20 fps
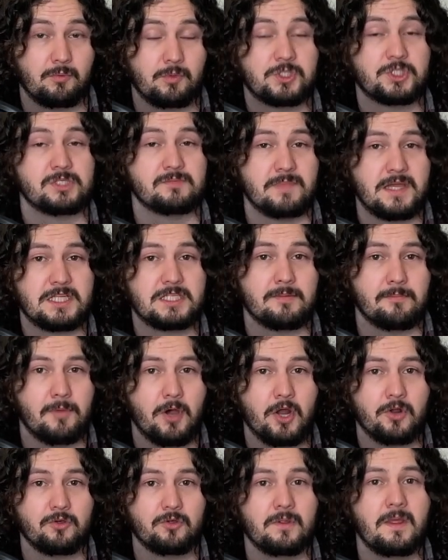which is meant to
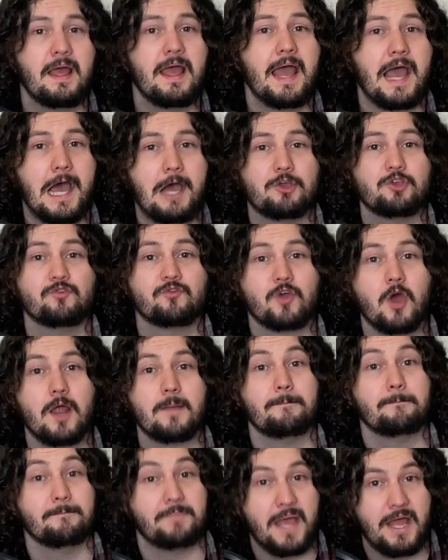model how you've
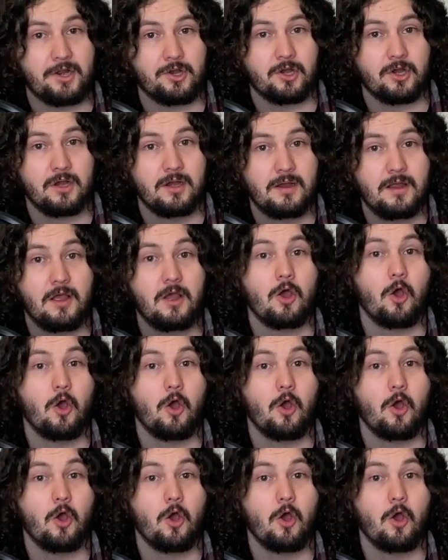gotten better